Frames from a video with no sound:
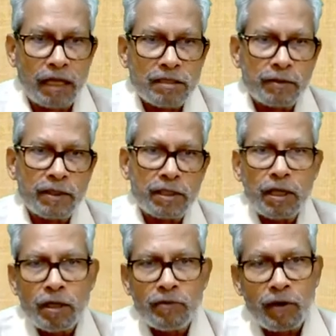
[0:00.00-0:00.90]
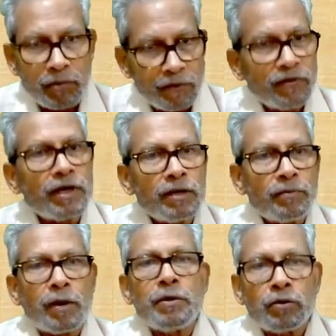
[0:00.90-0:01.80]
transferred from different
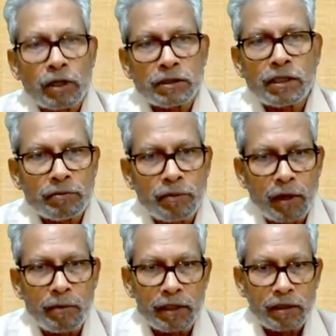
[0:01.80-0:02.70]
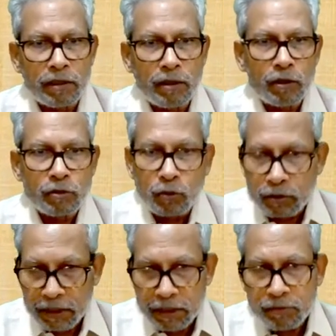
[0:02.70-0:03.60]
department to other department.
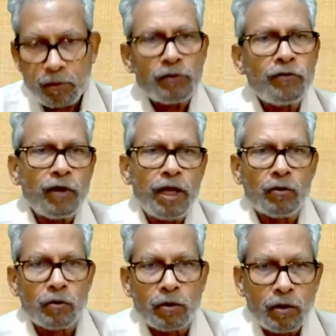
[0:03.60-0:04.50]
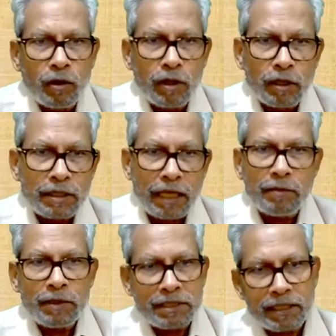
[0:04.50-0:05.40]
So his portfolio
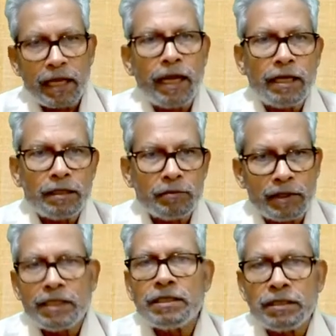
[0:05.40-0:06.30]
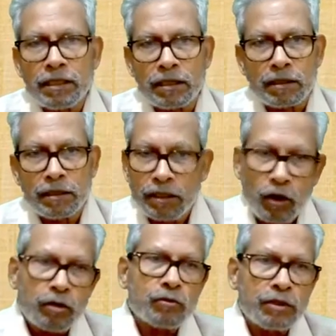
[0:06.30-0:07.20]
can be scanned very easily. You
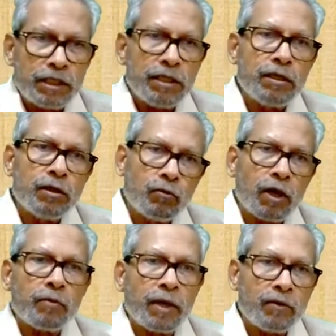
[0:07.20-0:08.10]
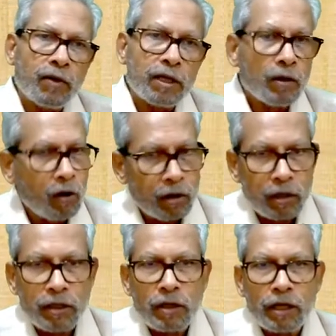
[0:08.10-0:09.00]
not to see one by one,
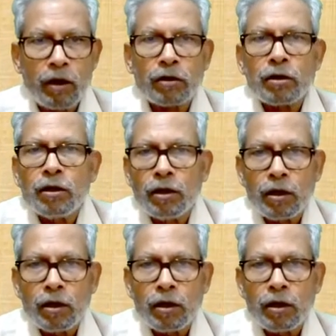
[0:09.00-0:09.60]
or you cannot